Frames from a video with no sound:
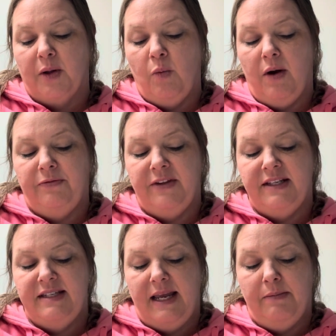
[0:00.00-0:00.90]
one for the
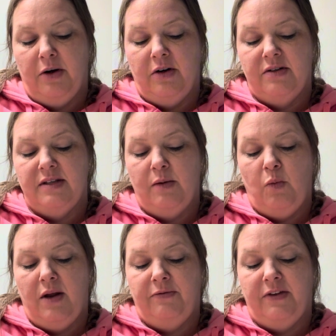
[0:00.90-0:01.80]
Tate murders and
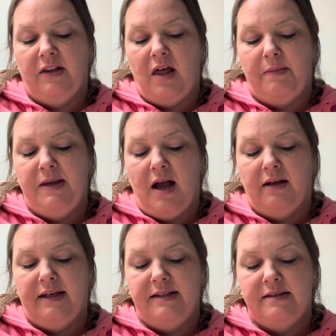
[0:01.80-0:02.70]
one for the
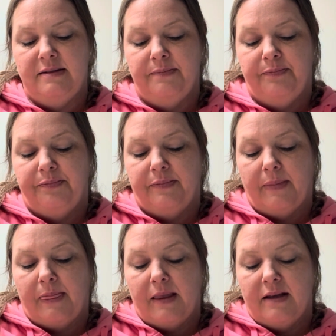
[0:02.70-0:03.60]
LaBiancas.
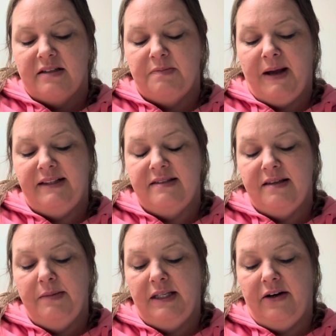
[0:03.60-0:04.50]
Despite the
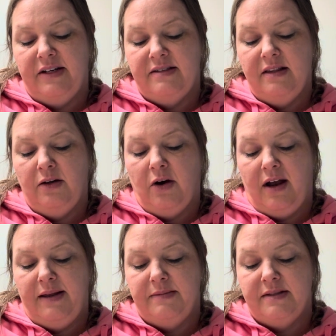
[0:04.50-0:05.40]
similarities in the
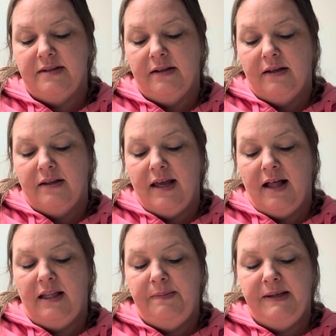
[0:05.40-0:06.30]
crimes, the
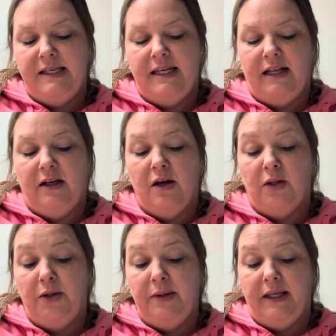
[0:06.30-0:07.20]
LAPD had
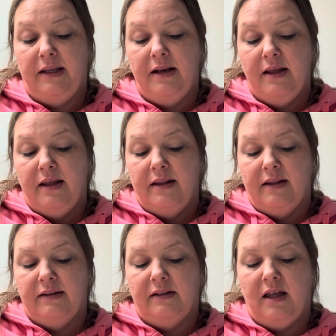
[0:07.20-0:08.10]
concluded
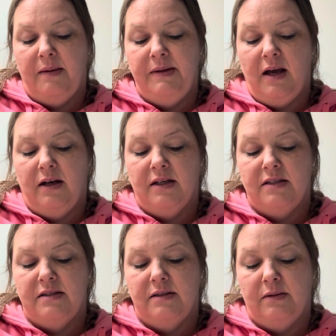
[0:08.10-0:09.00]
that the
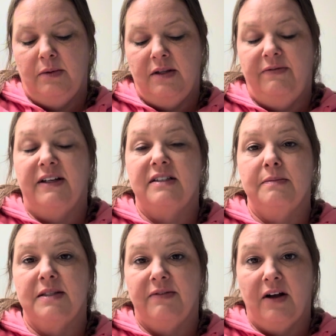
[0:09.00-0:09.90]
LaBiancas were the
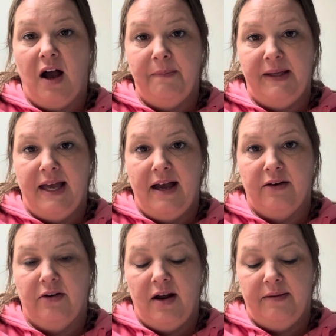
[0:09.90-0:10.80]
victims of a copycat
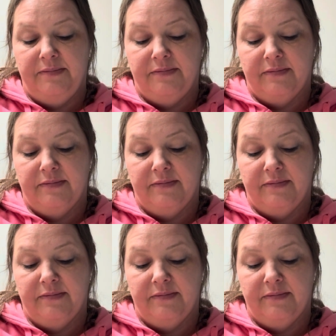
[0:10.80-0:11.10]
crime.